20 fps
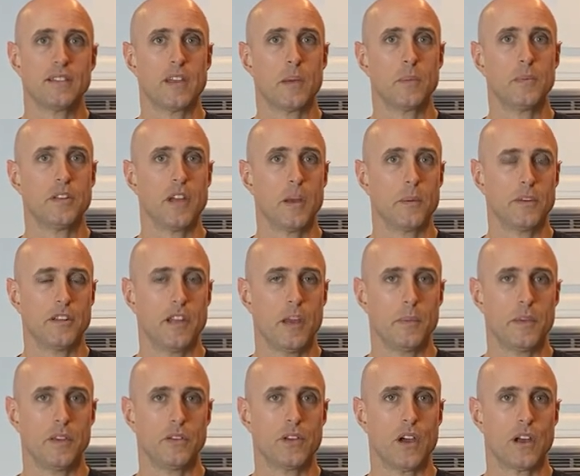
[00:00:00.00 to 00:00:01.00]

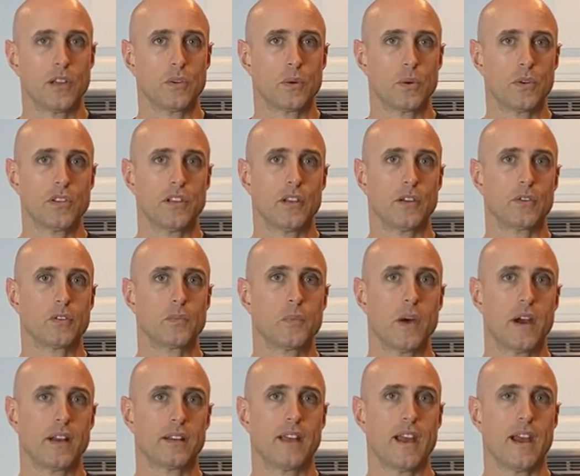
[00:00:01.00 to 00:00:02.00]

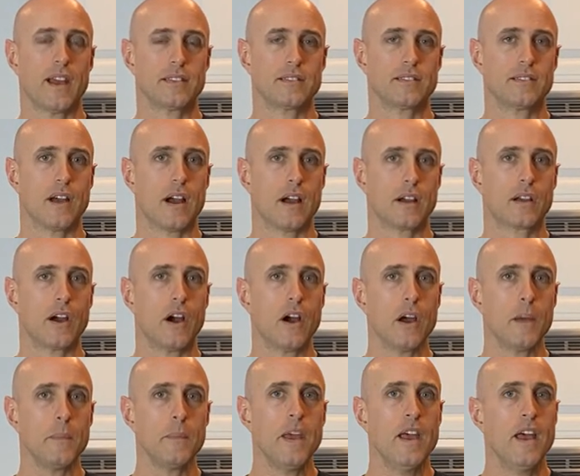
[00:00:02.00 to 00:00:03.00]

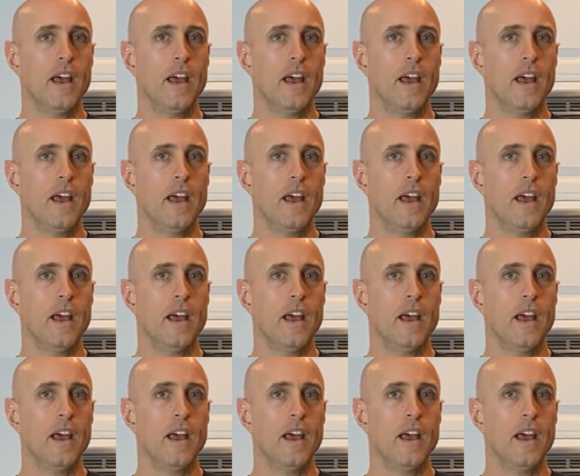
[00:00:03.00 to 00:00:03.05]
www.loreseekerspodcast.com.